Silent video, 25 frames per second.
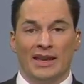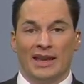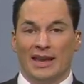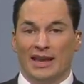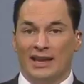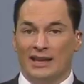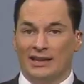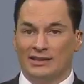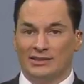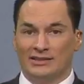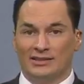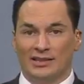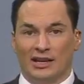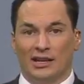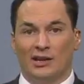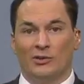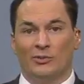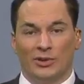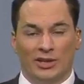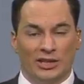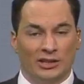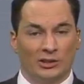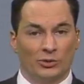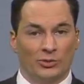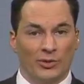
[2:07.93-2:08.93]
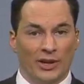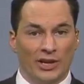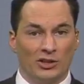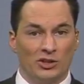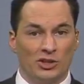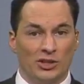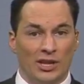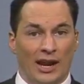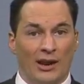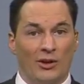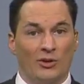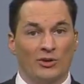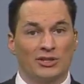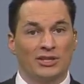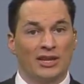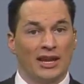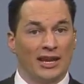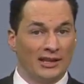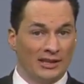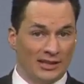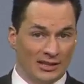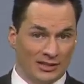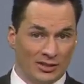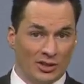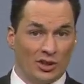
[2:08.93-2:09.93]
And uh, we get the rain showers,
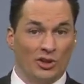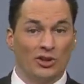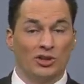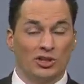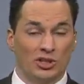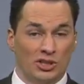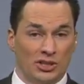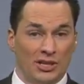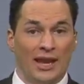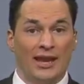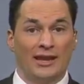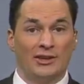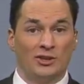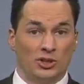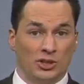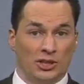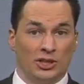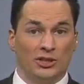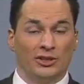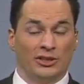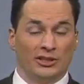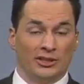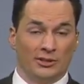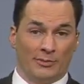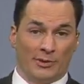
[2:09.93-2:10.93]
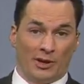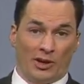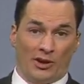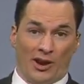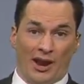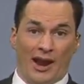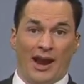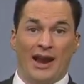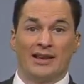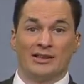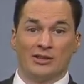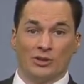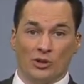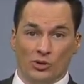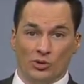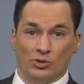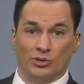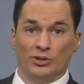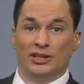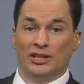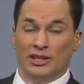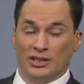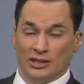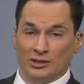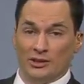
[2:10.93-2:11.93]
and it's going to stay chilly tomorrow. Highs
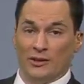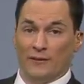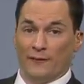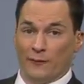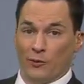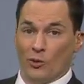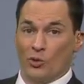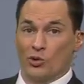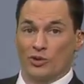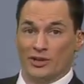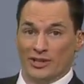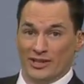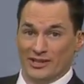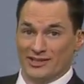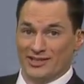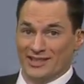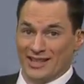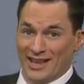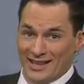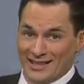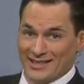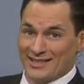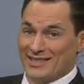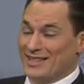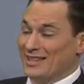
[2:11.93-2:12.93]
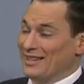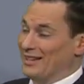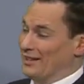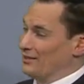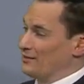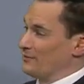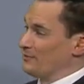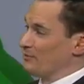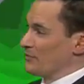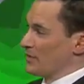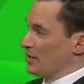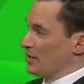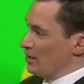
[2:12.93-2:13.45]
only in the 40s. That's it.